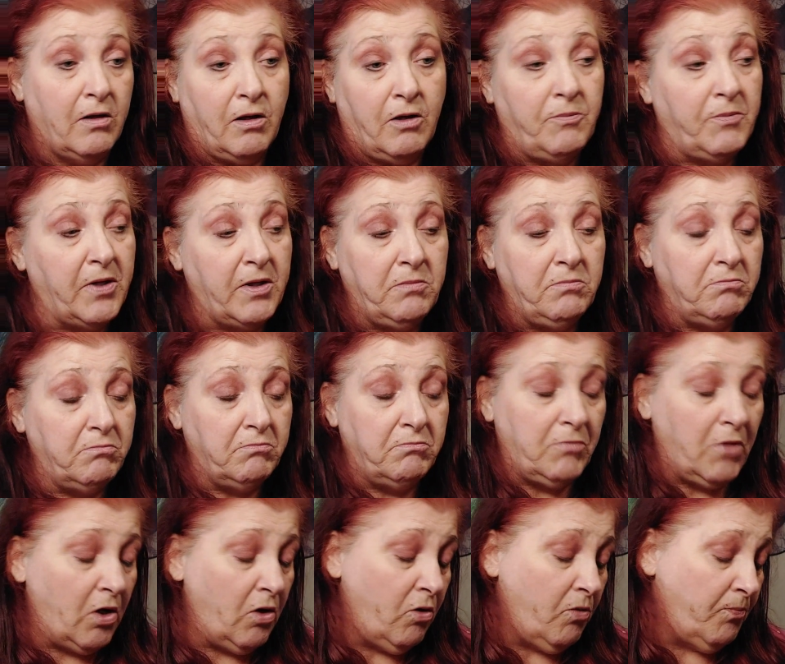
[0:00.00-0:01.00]
I mean,
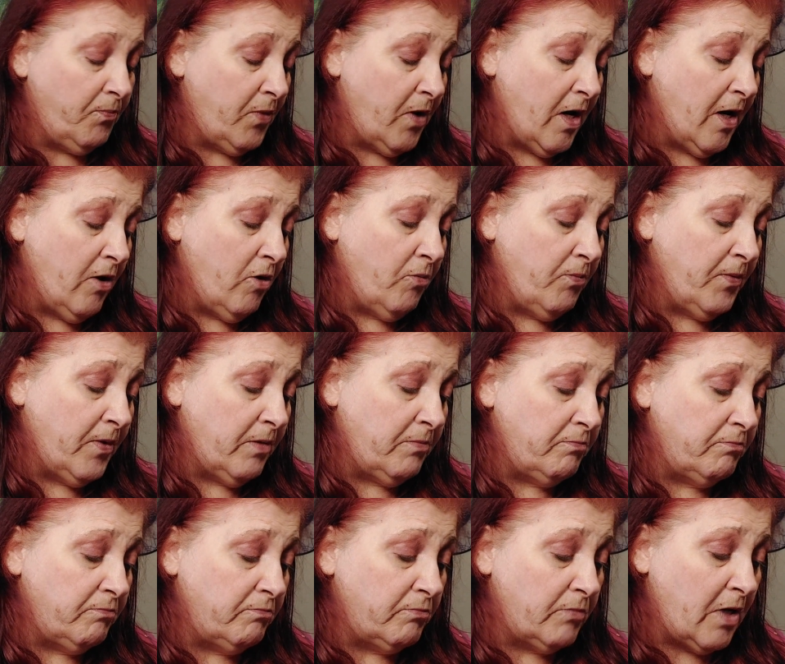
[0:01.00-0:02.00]
I hope I hope it
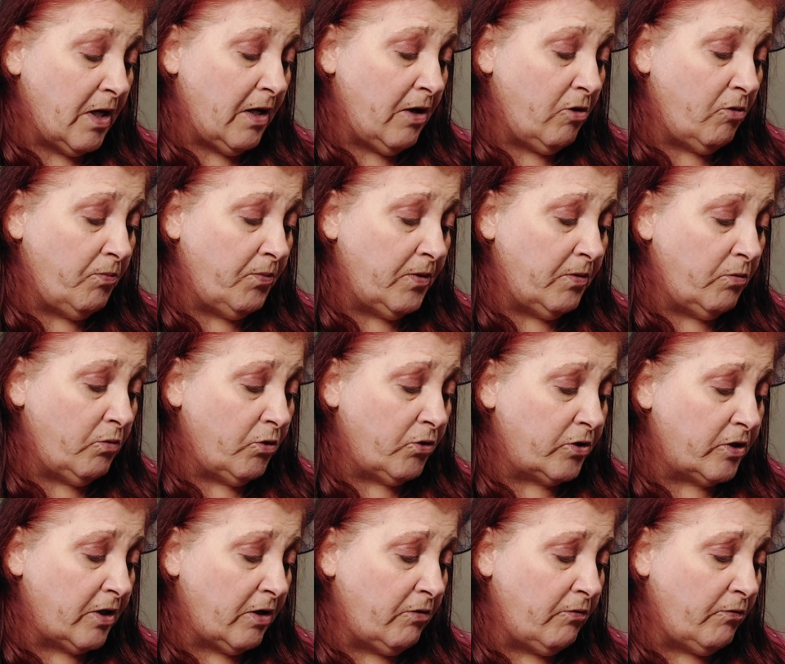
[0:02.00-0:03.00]
I hope it
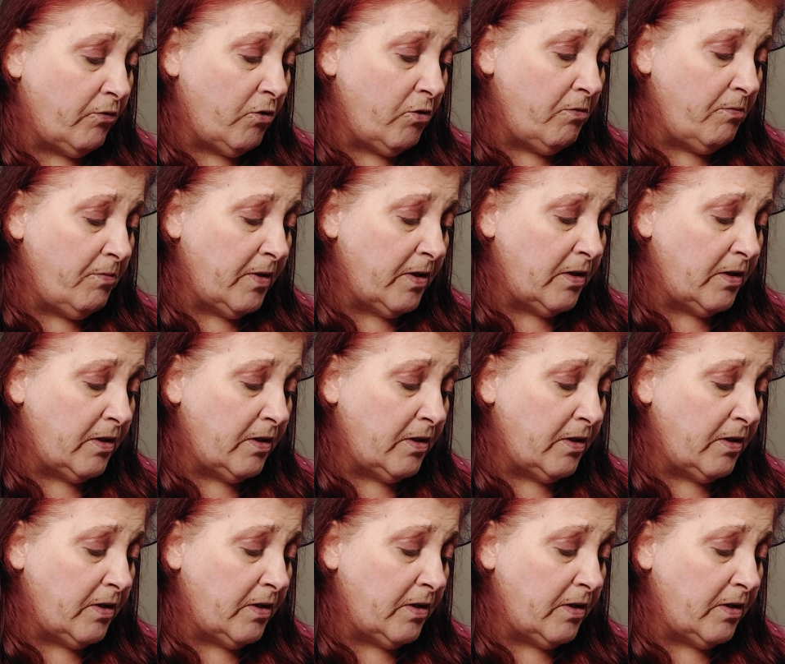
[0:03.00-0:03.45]
works out for him